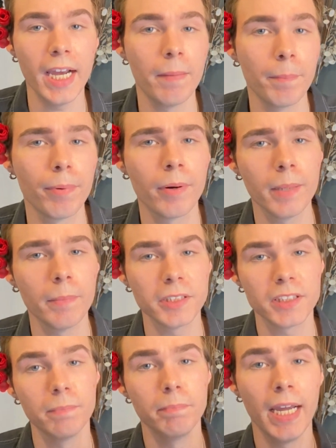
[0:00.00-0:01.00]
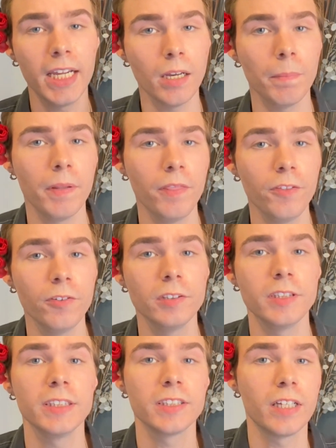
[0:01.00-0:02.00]
I'm pretty much a makeup
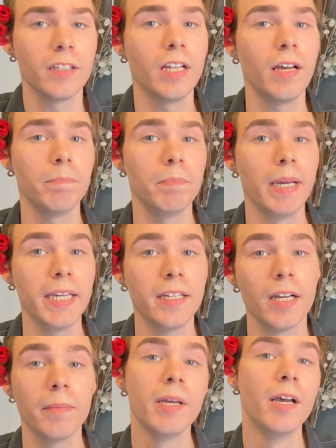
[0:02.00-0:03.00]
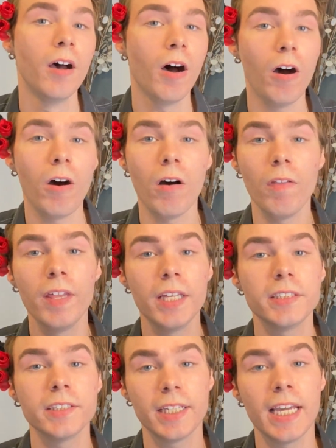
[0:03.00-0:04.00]
enthusiast. I love makeup. All
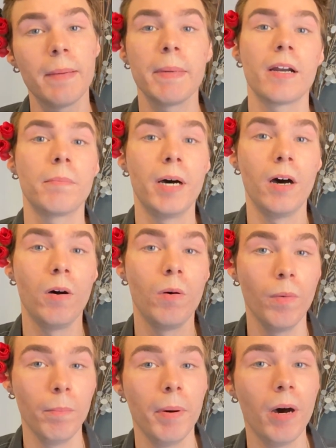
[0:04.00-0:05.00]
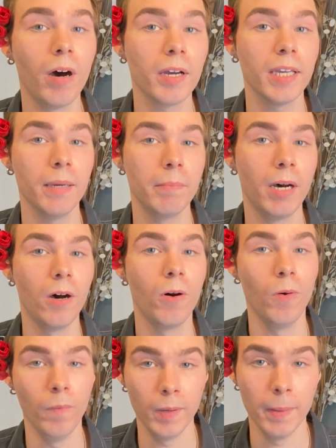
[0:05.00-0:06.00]
this came out of my own pocket, my
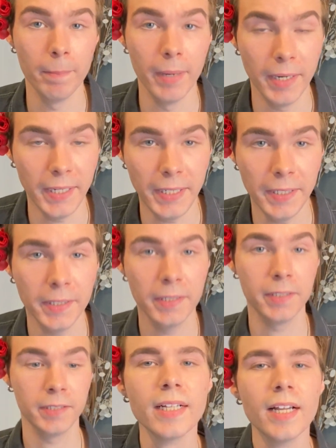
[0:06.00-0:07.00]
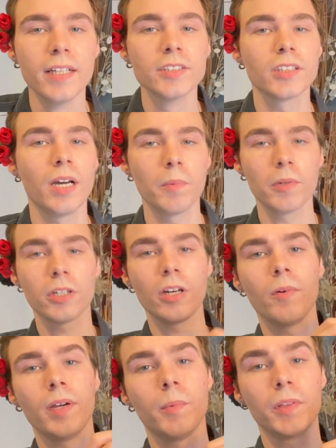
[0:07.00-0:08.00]
own money. So I'm going to
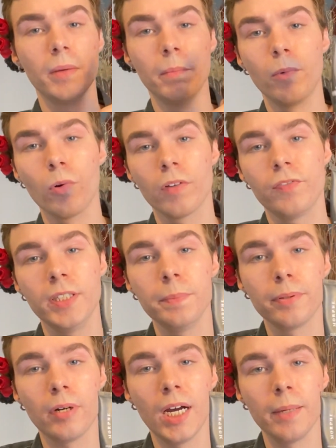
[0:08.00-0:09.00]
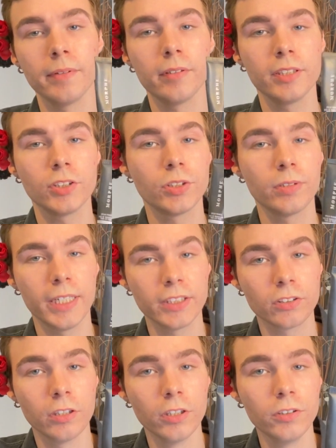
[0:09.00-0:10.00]
go in with the Morphe primer. It's
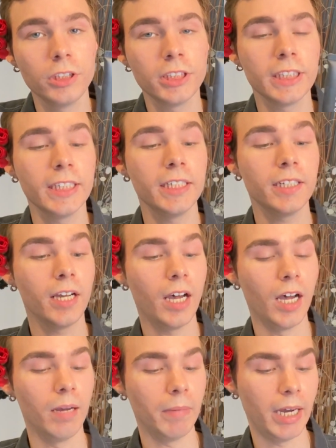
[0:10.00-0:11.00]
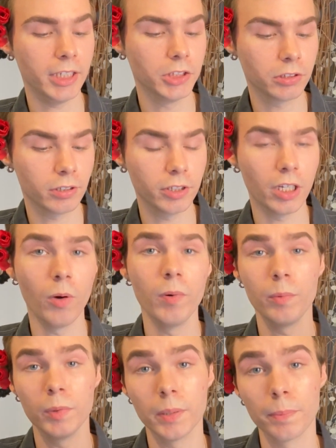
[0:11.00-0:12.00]
translucent. I usually go
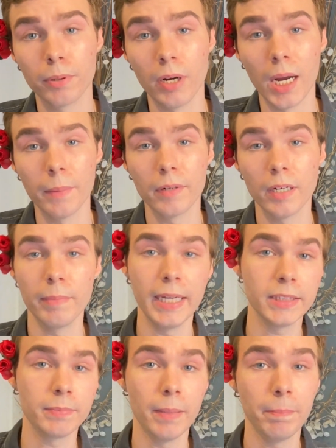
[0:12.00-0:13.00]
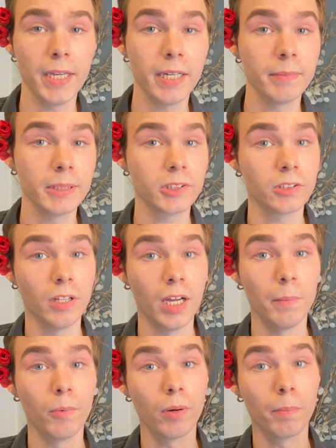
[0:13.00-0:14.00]
in with a primer. It makes my pigments a
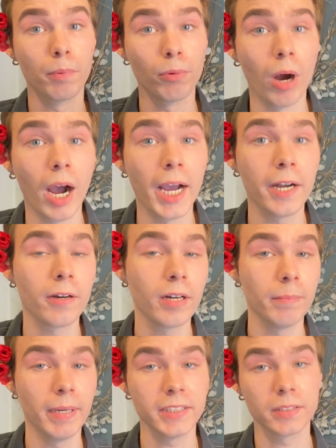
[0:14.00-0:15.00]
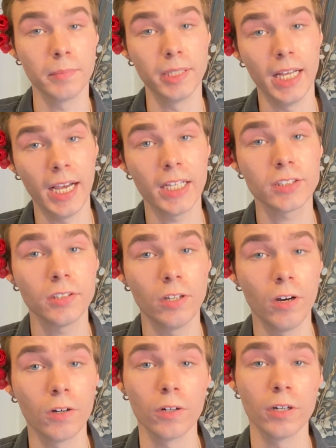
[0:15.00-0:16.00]
lot more brighter. It makes them last
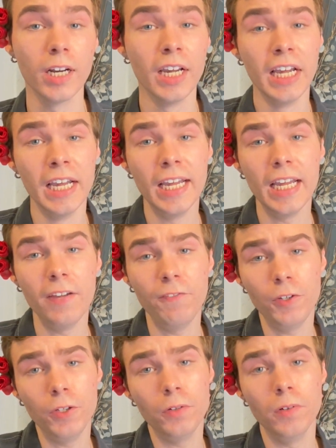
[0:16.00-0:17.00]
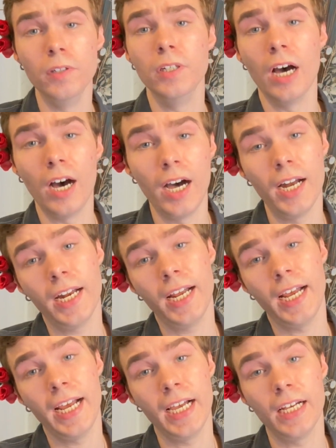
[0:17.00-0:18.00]
longer. If you do not
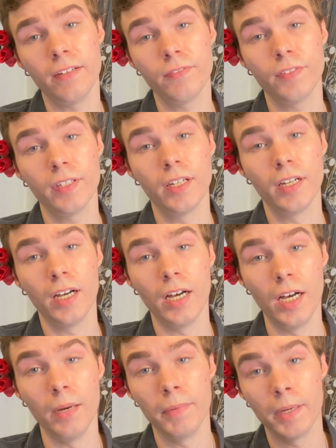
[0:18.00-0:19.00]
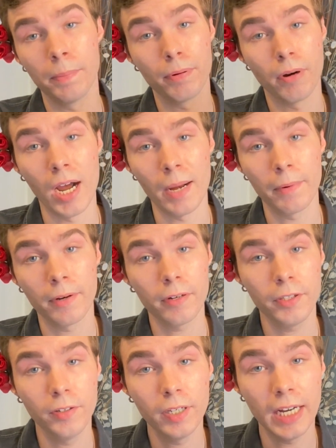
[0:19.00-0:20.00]
have a primer,
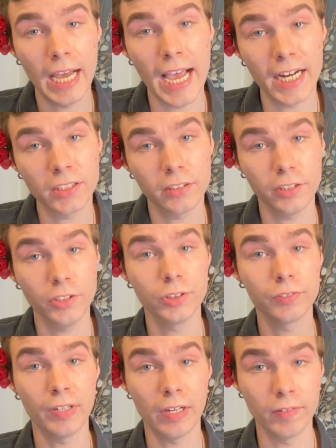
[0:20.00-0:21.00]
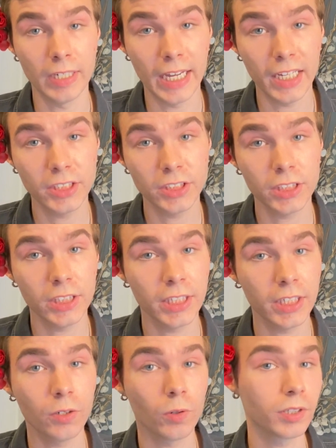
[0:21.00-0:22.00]
you can actually use
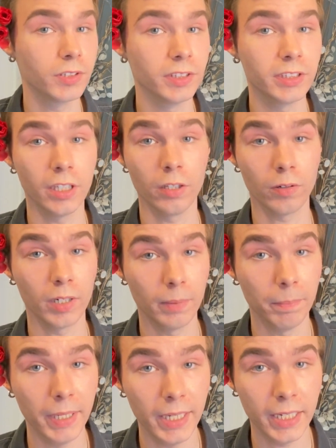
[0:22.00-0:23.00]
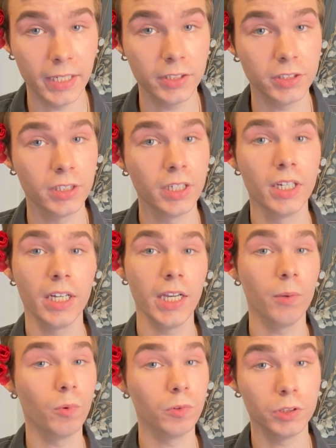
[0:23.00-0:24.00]
foundation or concealer in a pinch.
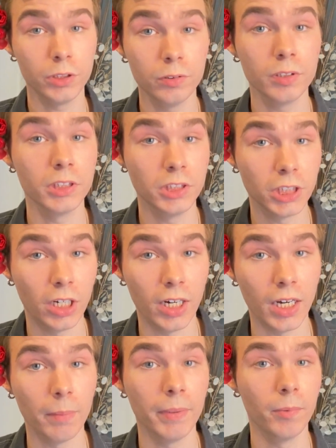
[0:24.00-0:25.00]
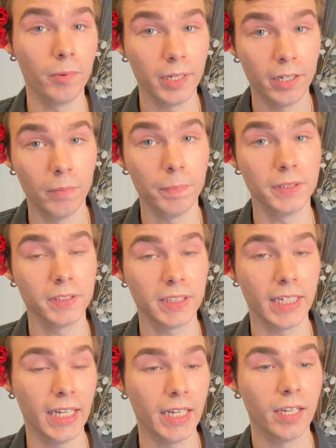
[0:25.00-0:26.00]
It will do the job. It would help it
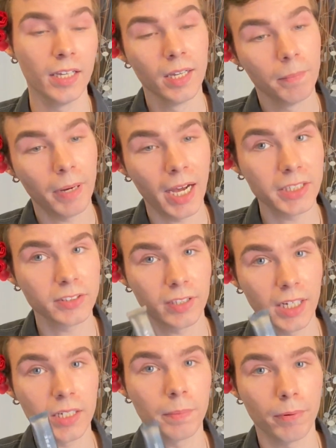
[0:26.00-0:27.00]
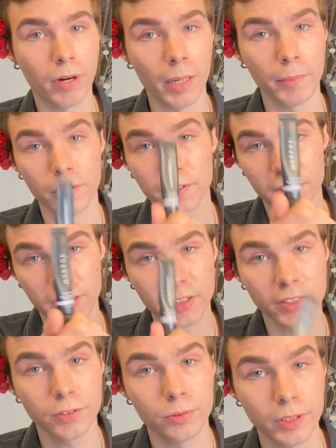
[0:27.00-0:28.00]
stay. But I just like a primer because it
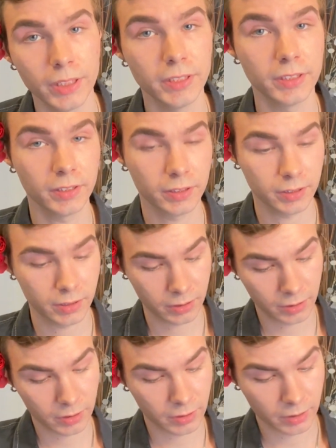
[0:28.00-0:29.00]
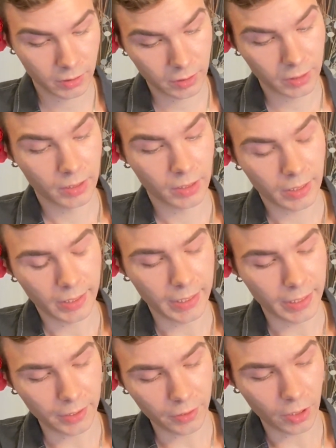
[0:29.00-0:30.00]
doesn't crease.
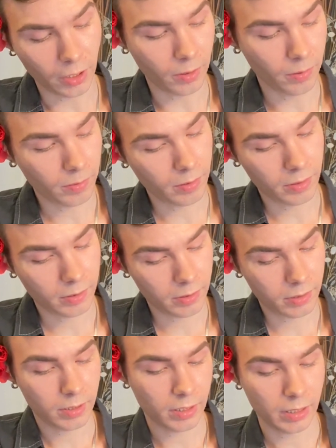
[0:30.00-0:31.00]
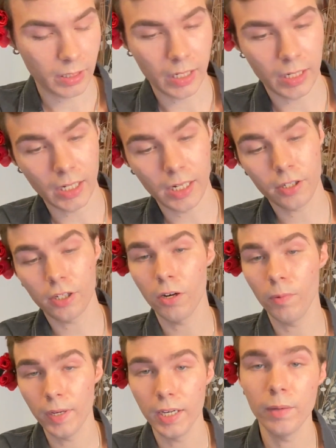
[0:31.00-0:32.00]
And you know, I
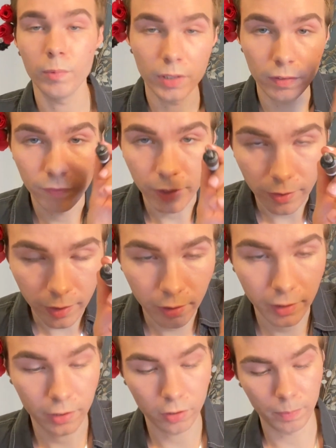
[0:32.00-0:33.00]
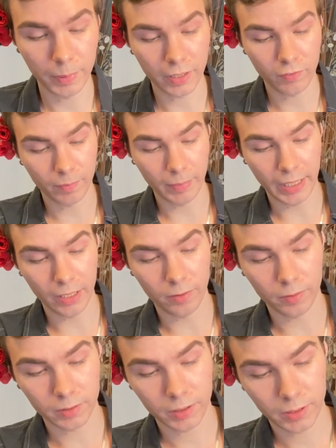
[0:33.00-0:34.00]
go in with a very little bit of
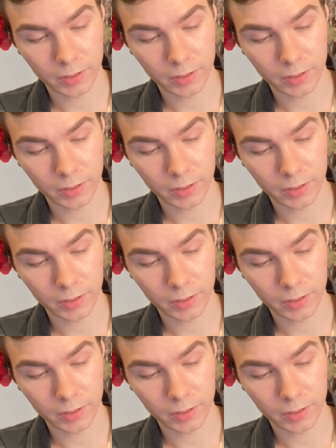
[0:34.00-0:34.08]
amount.